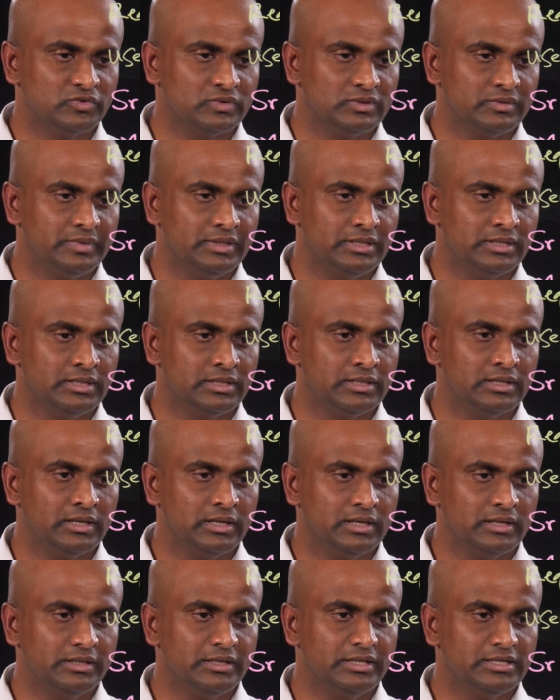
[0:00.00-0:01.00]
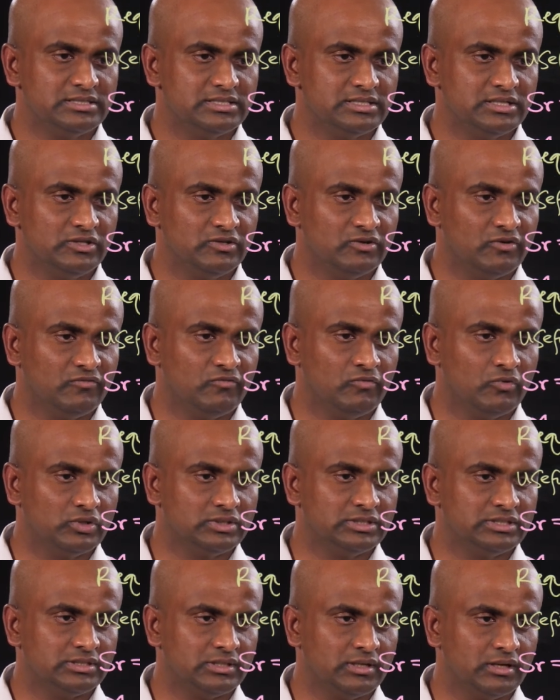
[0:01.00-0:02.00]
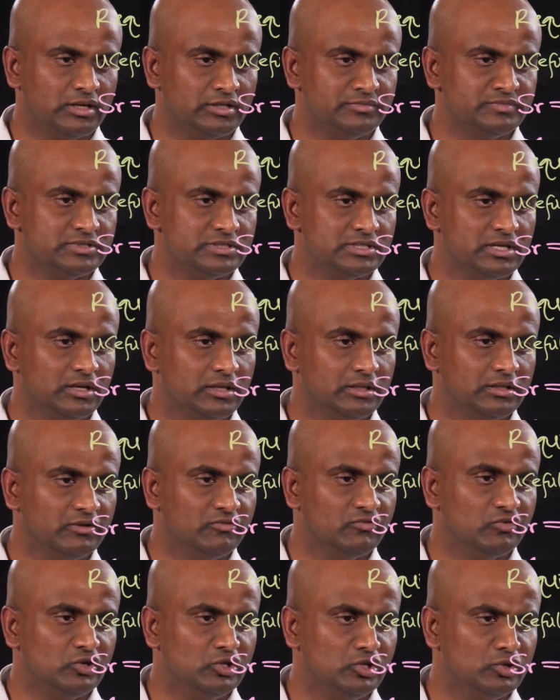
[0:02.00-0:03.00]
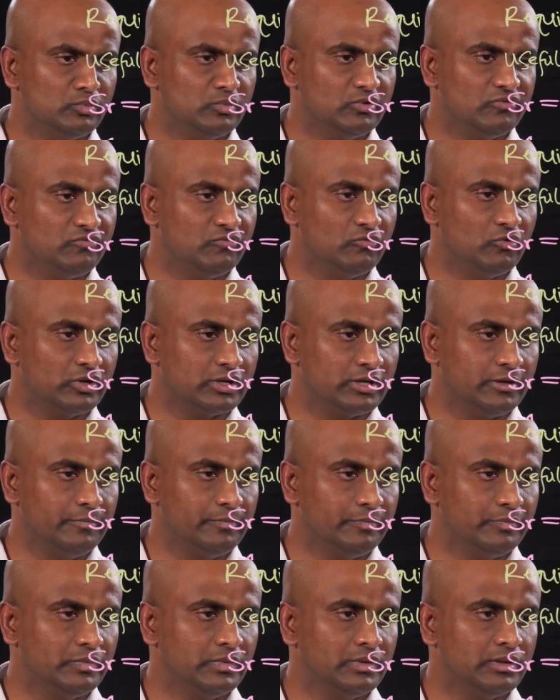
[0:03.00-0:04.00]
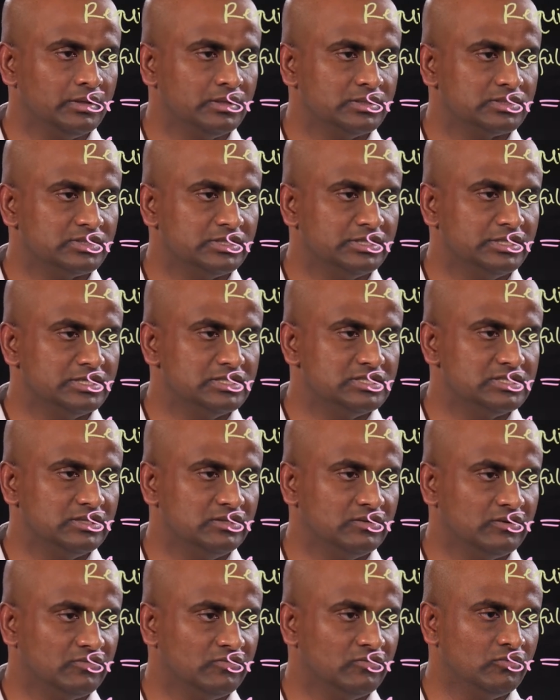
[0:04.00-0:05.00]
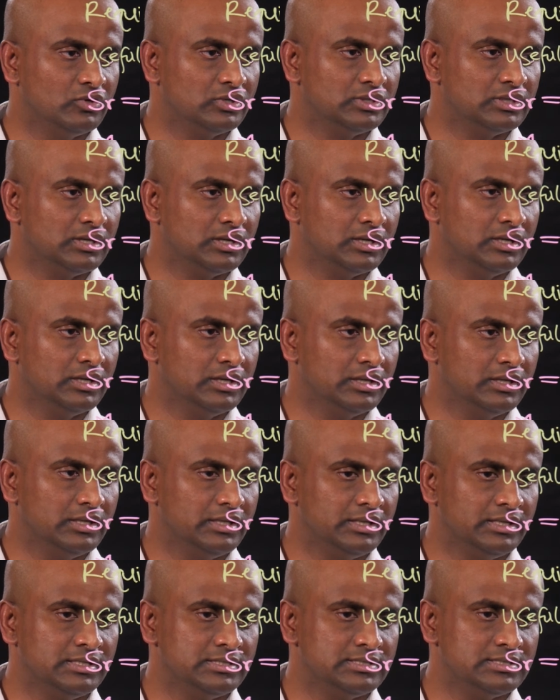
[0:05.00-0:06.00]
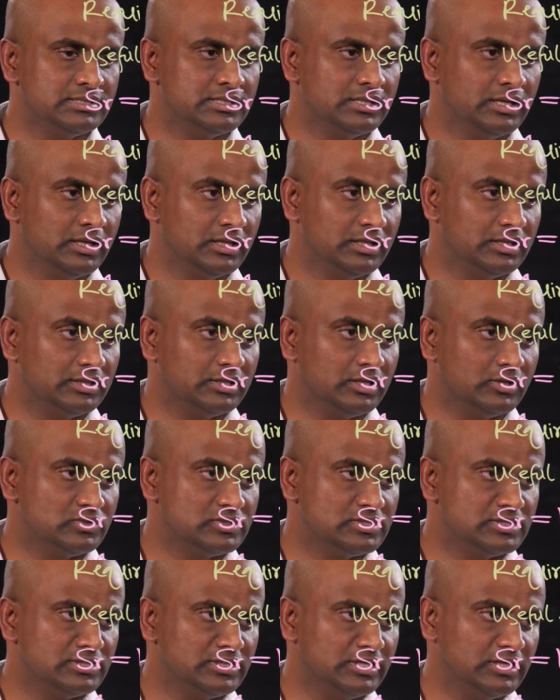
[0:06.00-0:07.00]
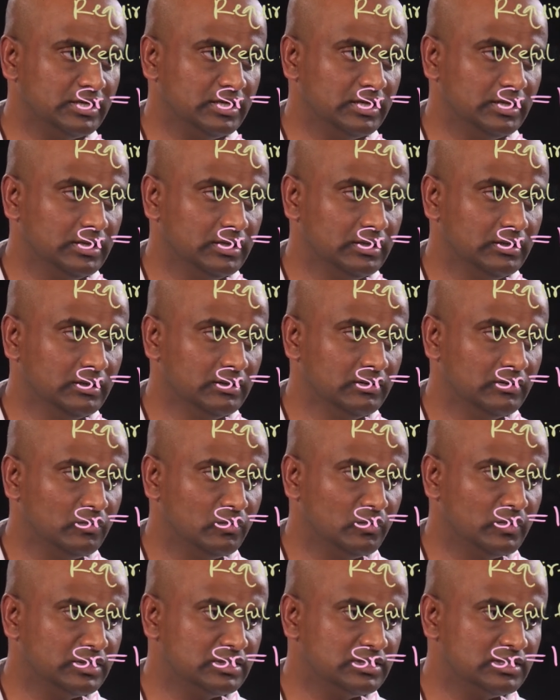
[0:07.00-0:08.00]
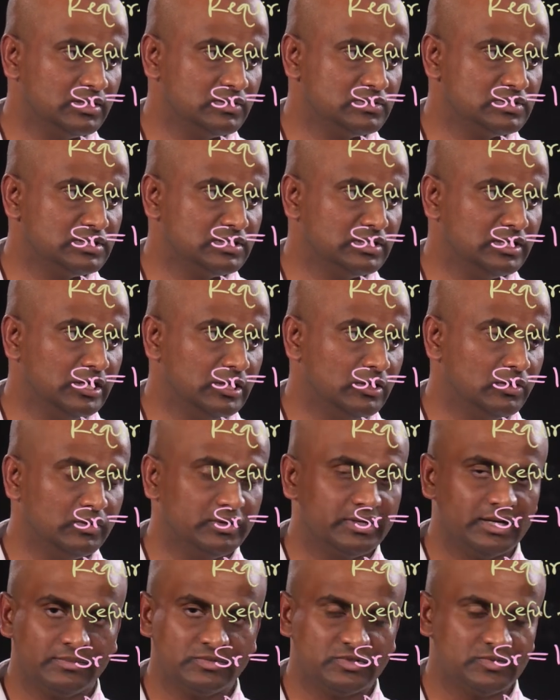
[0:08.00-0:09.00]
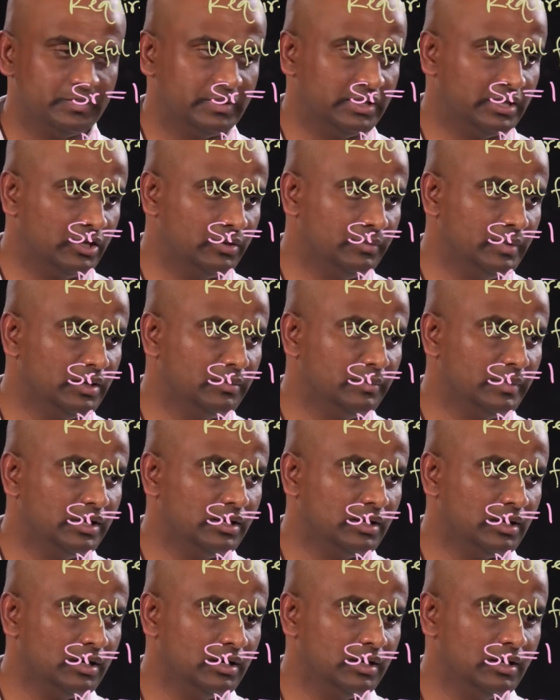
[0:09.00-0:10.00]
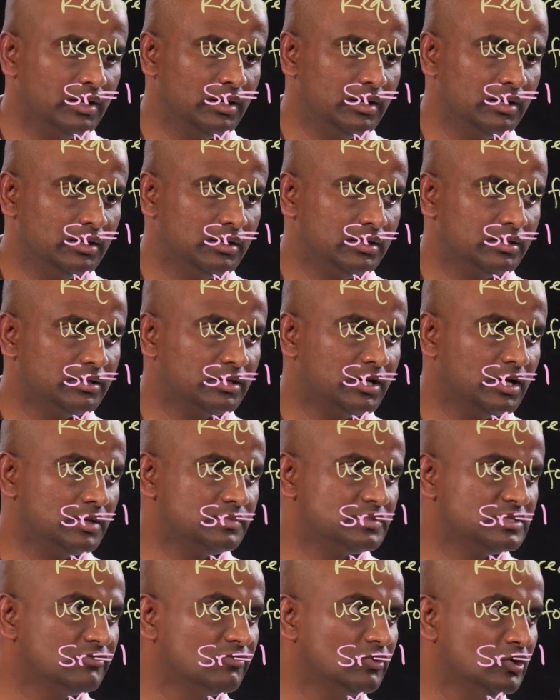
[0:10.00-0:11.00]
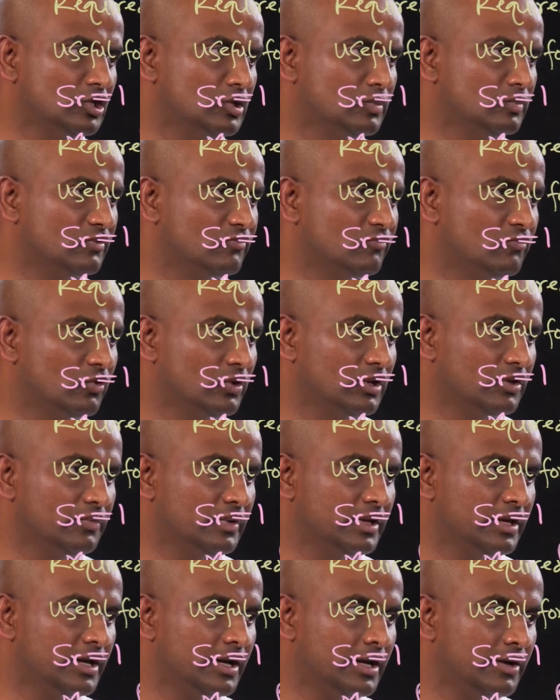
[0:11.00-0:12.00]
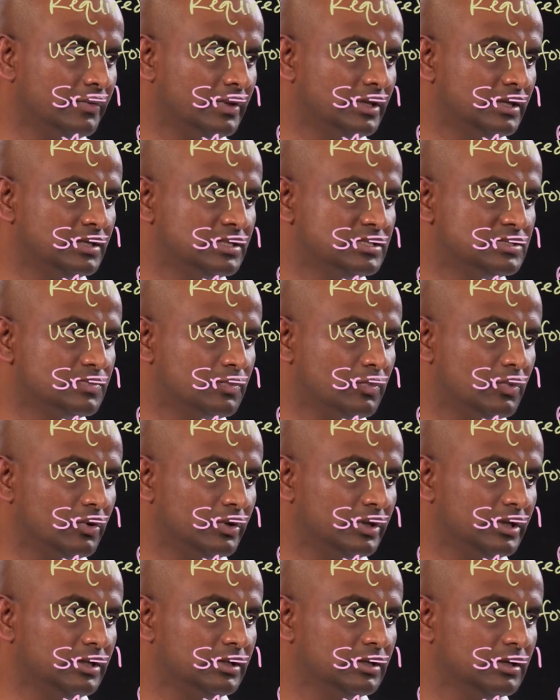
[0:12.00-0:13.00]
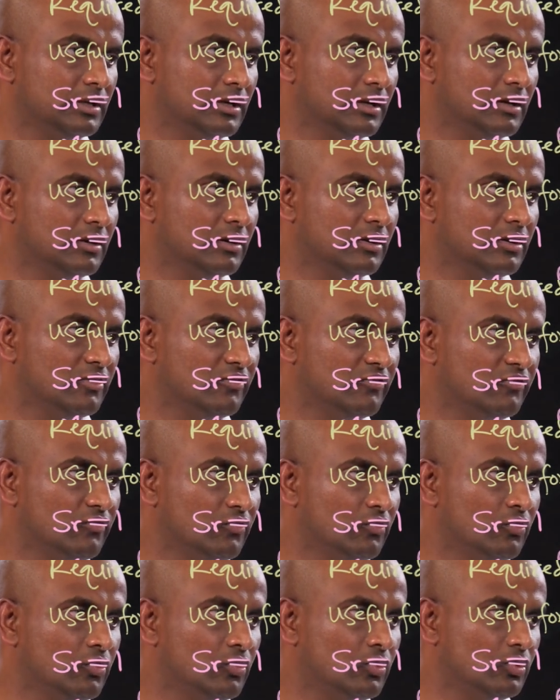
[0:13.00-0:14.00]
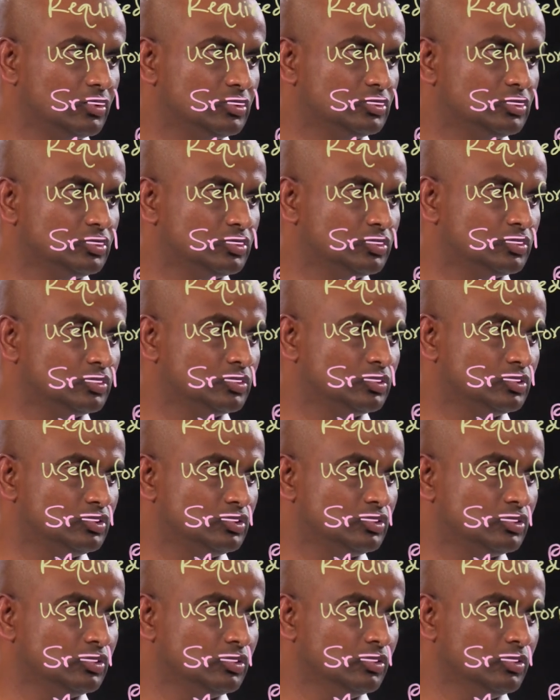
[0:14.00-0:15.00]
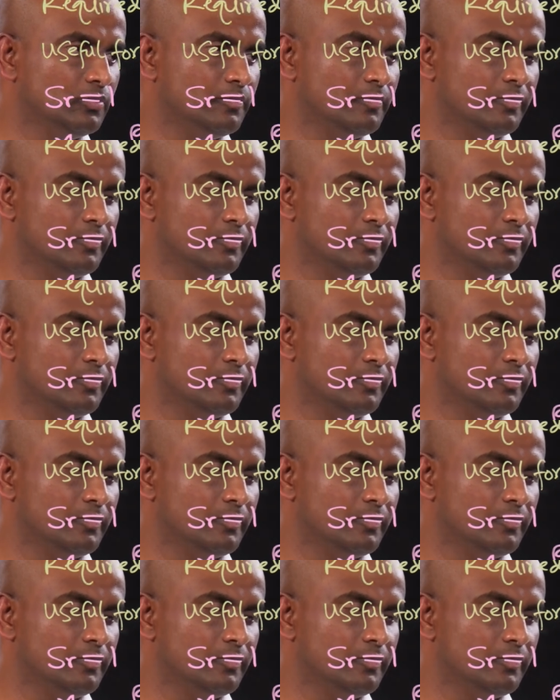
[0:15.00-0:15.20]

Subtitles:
will be the density of water times the volume of water. So the density of water is 1000 kilograms per cubic meter times the volume of water we have here is 0.422.